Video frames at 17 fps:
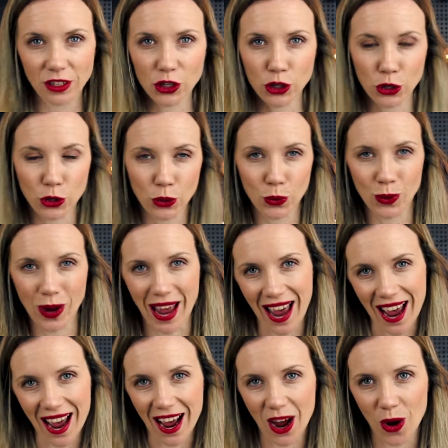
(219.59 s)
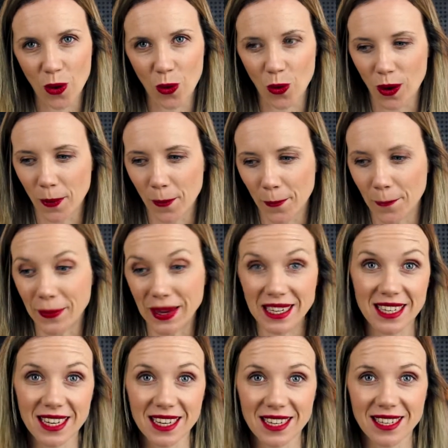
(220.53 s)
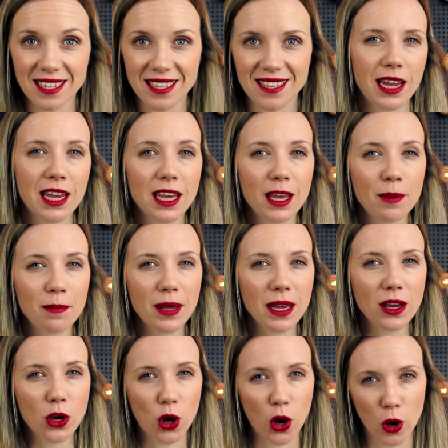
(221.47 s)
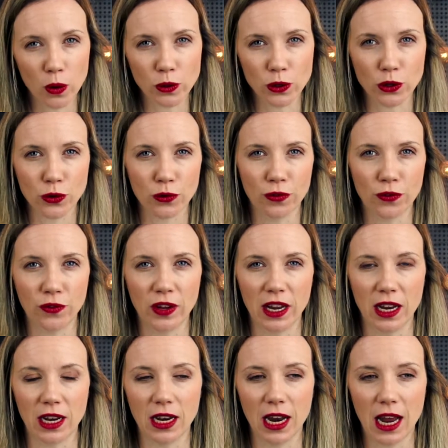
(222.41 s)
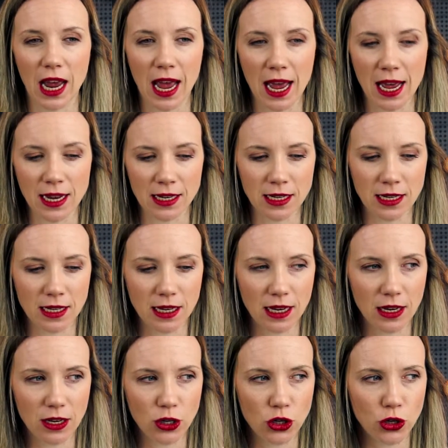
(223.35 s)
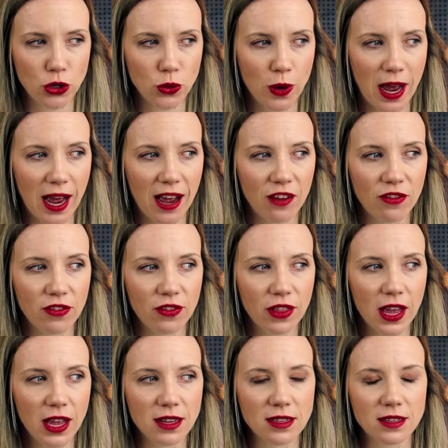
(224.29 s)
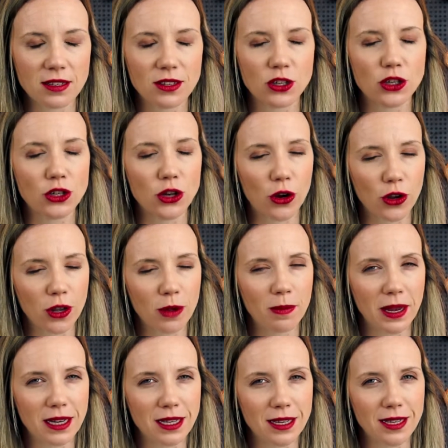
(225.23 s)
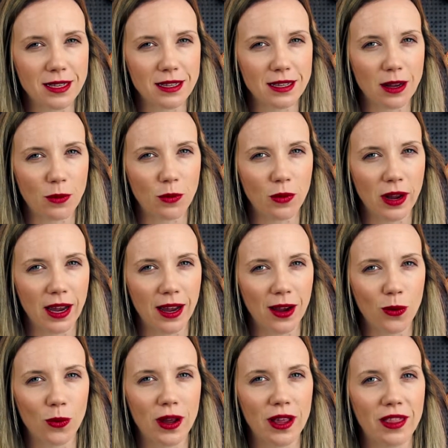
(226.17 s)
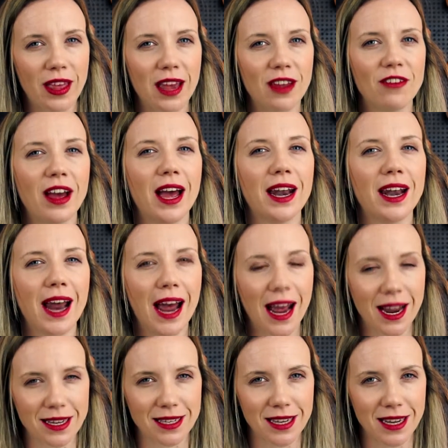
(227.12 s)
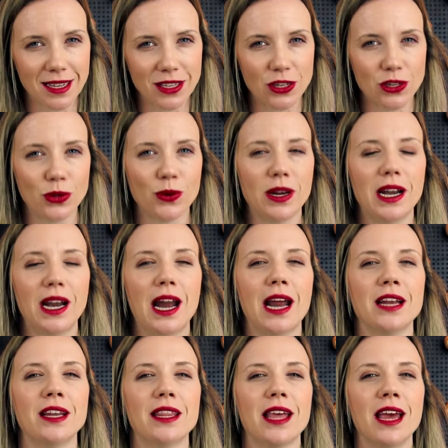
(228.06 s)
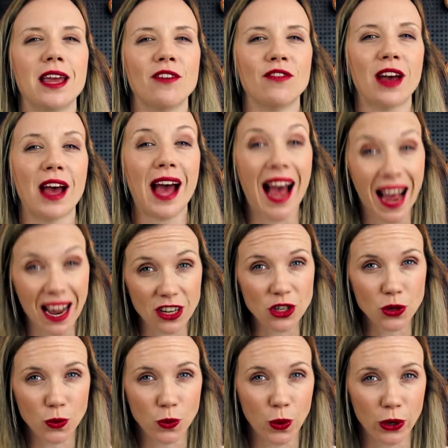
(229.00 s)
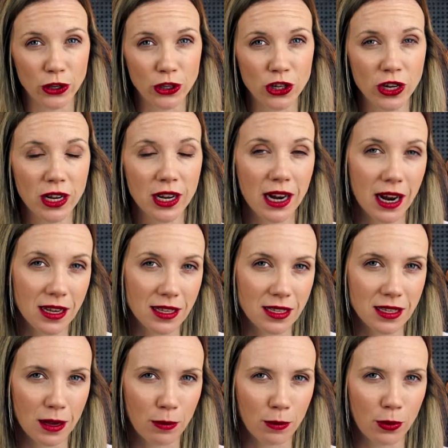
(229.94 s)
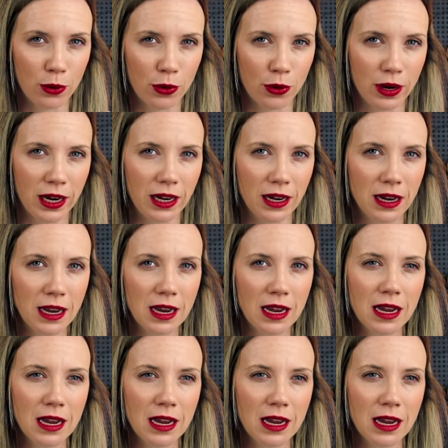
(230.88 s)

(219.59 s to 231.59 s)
to our business, it can be a cultural fit, and to have that documented somewhere where they've had access to it and they've had to watch it at some point